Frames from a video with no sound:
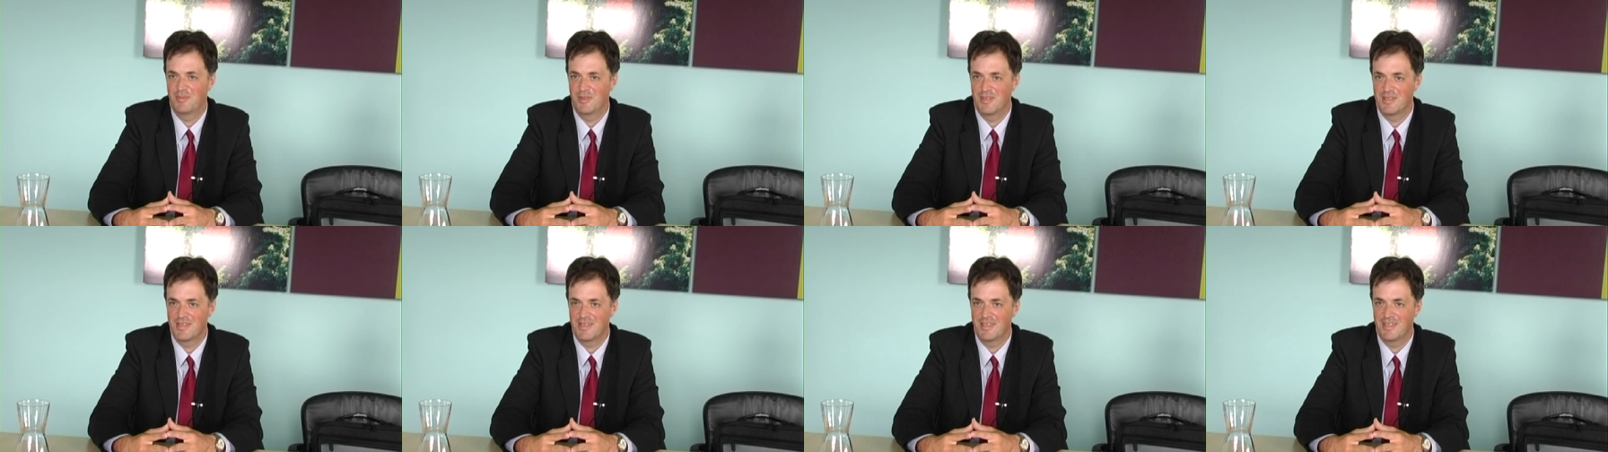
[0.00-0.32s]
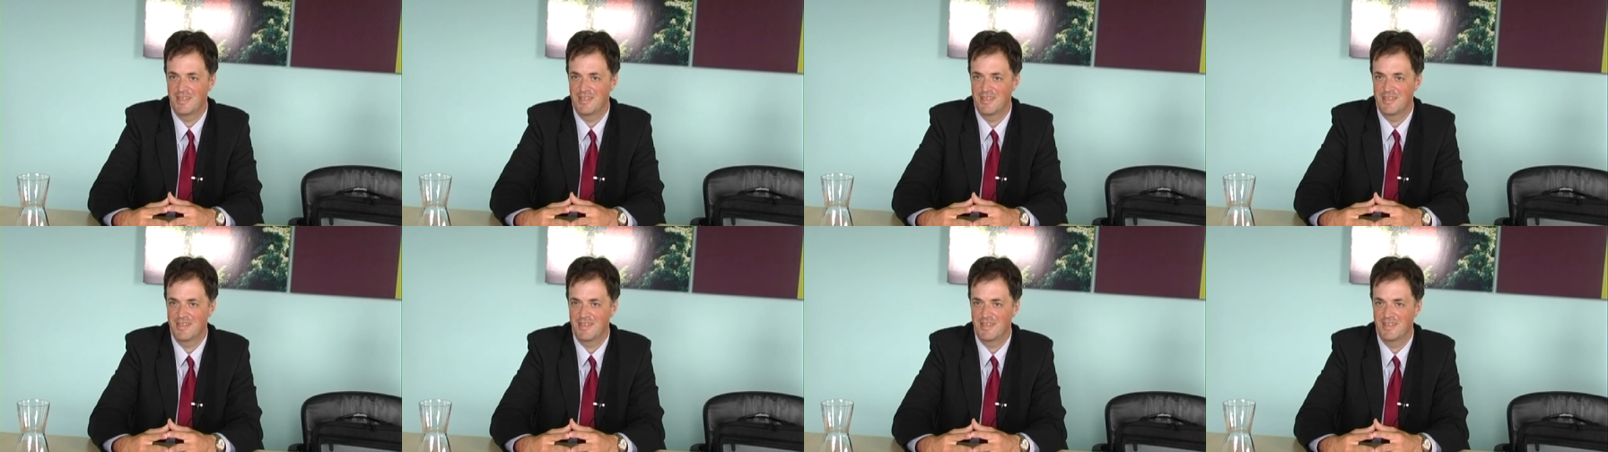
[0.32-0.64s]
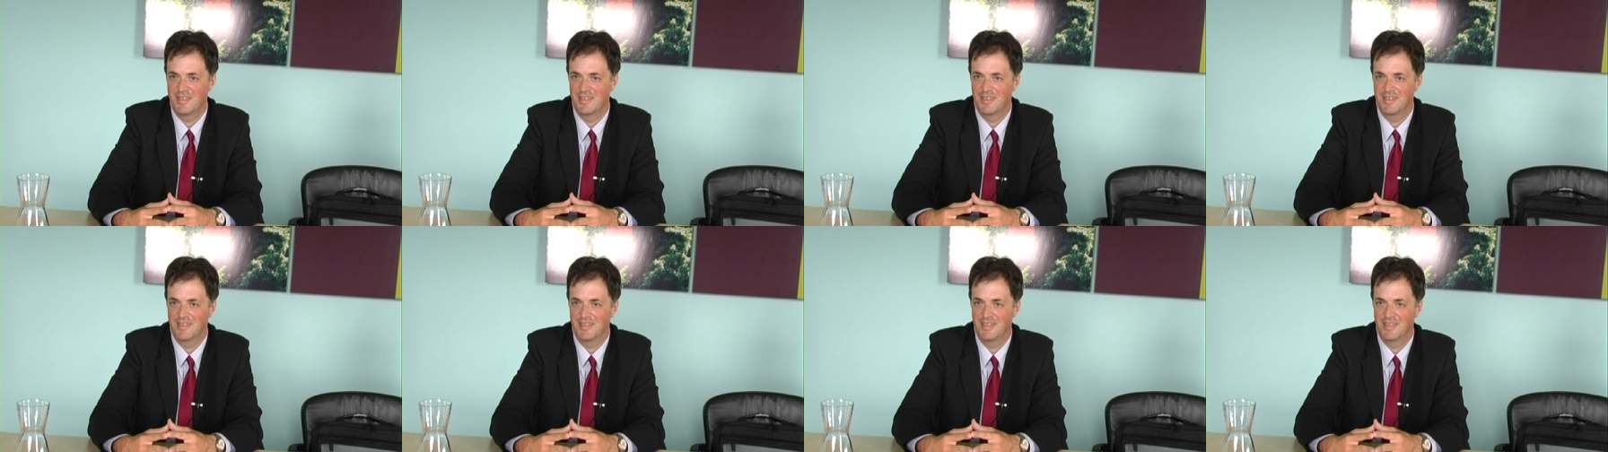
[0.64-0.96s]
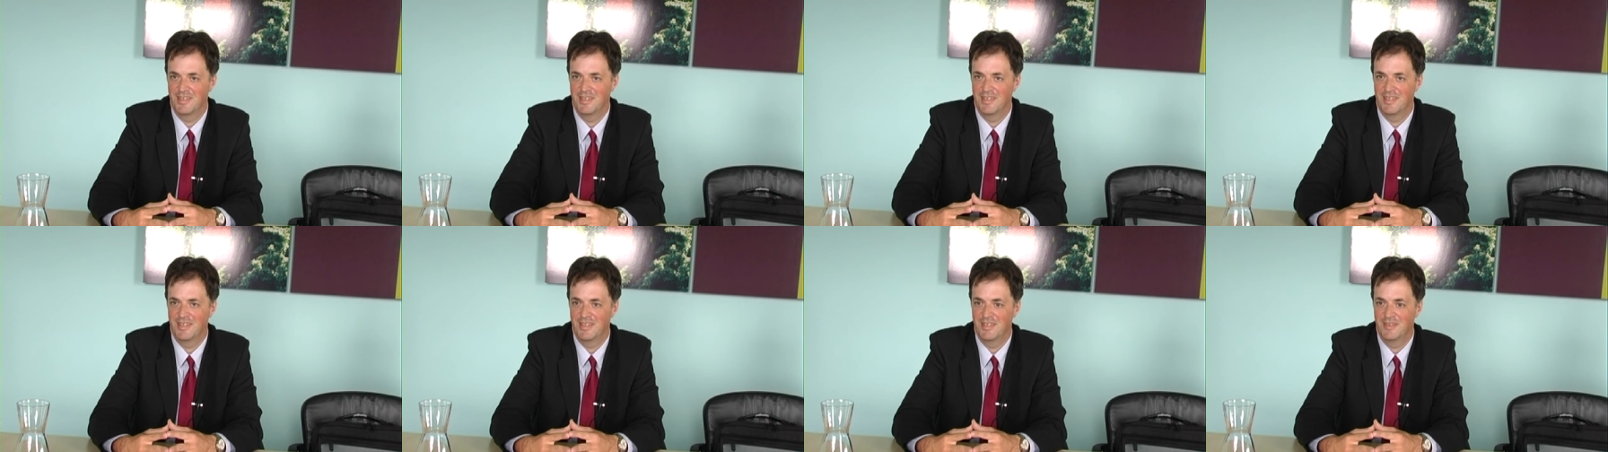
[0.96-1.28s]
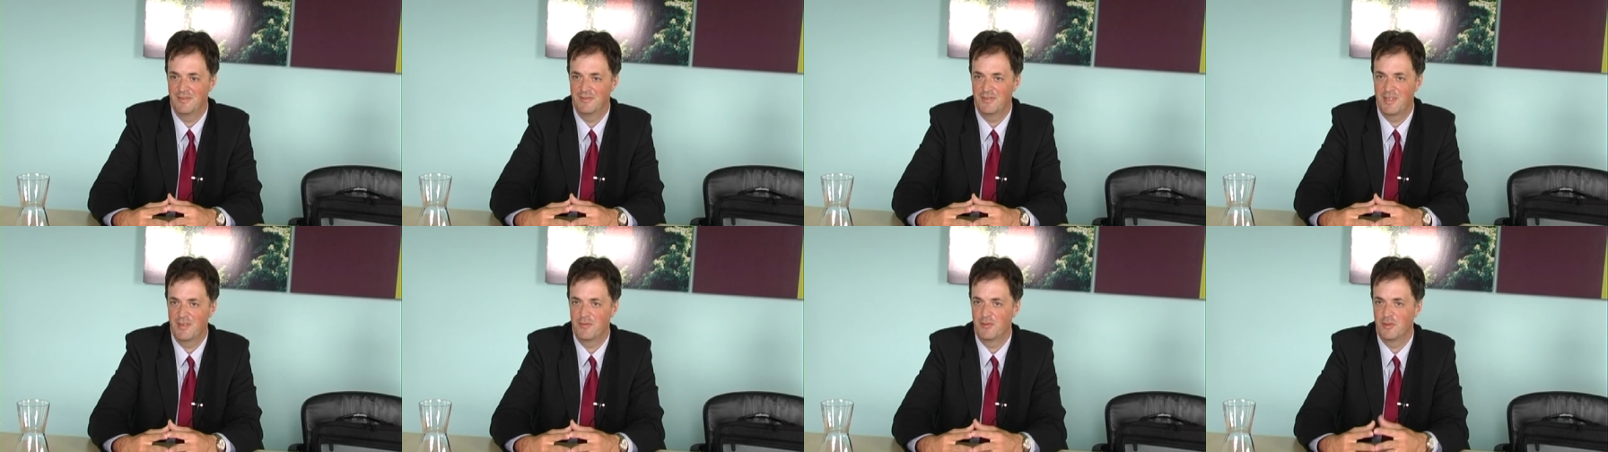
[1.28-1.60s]
presidency uh,
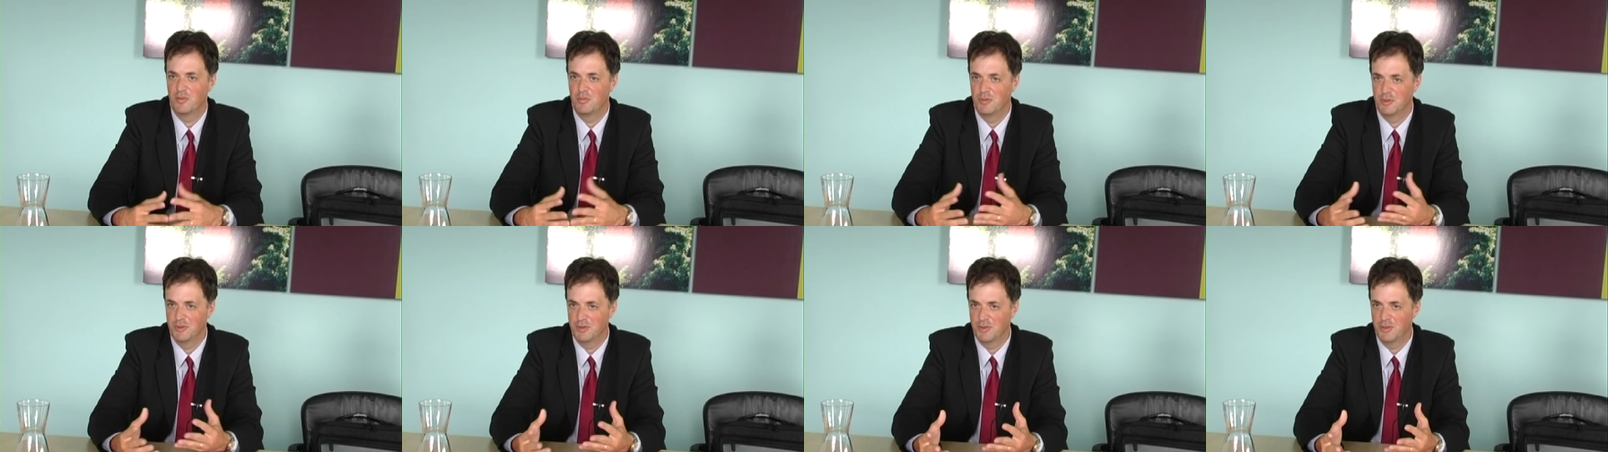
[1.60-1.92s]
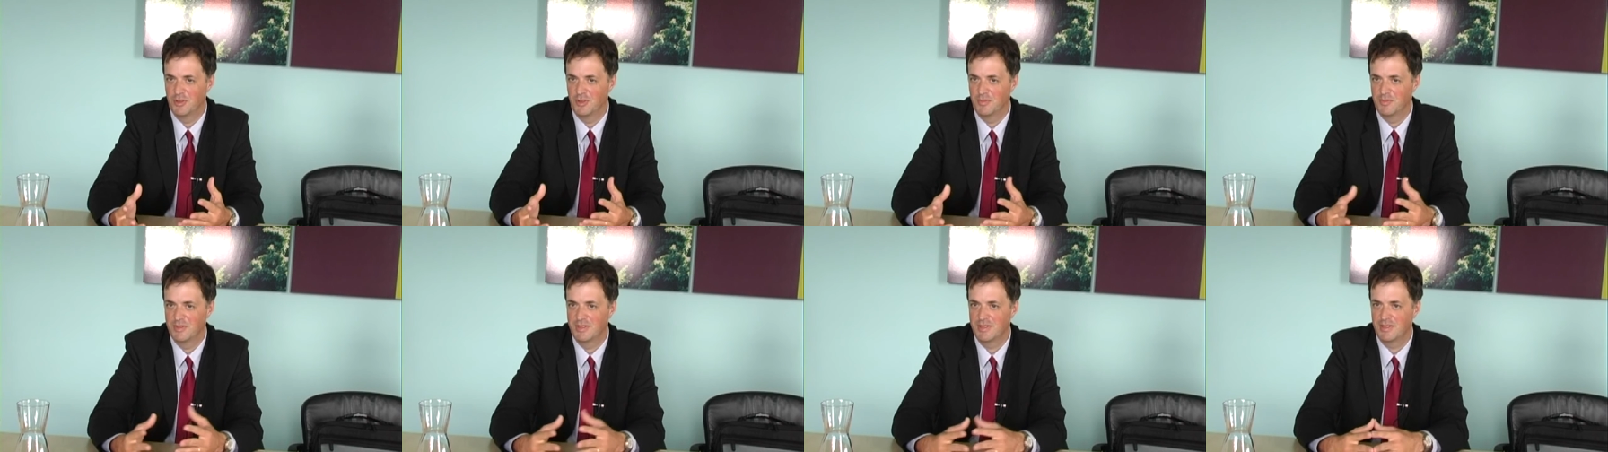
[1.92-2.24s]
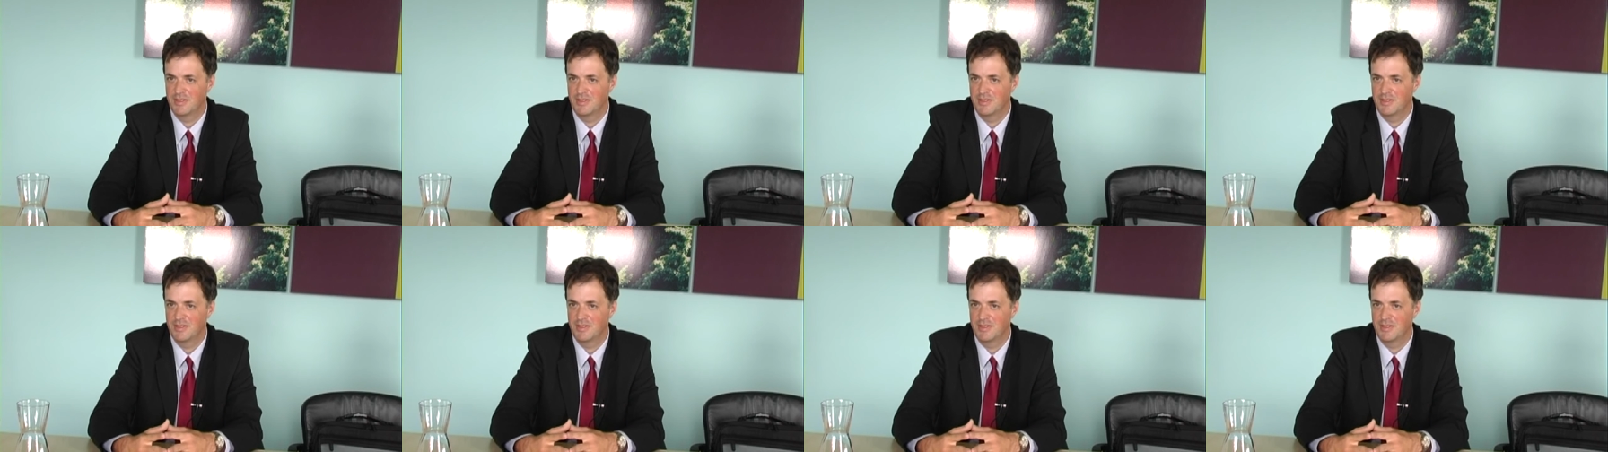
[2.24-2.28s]
in favorable terms.